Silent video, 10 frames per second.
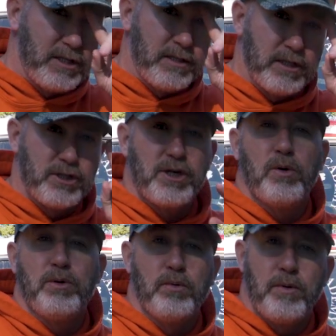to
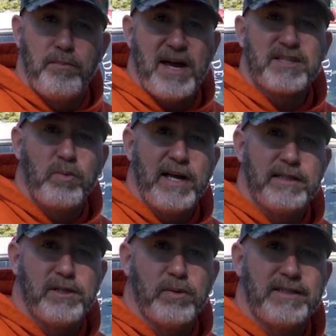show you the best
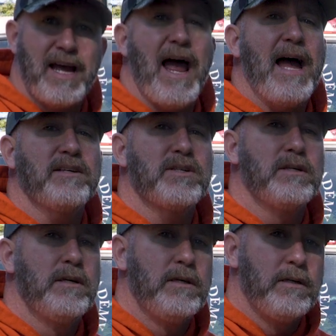way to
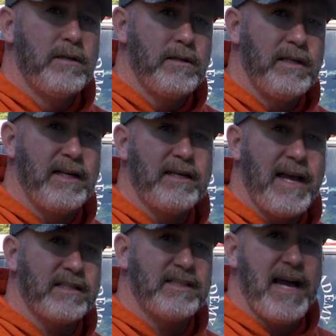attach the
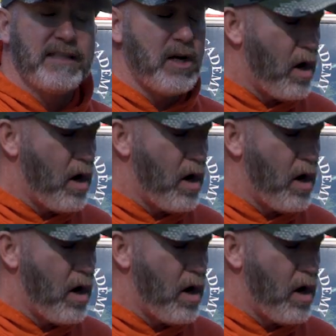knickknack sacks